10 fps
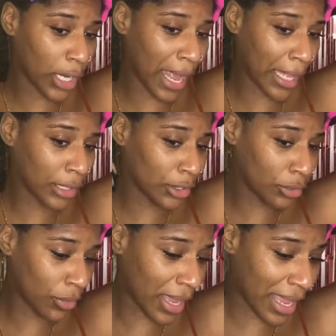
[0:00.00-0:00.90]

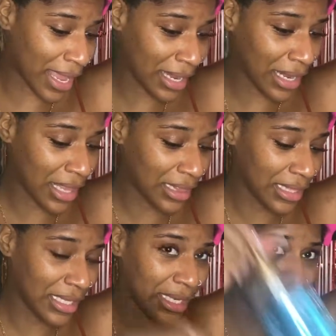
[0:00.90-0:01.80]
aloe, and
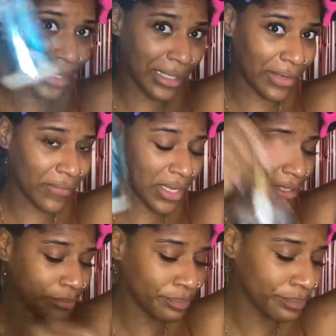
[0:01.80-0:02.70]
the leave-in.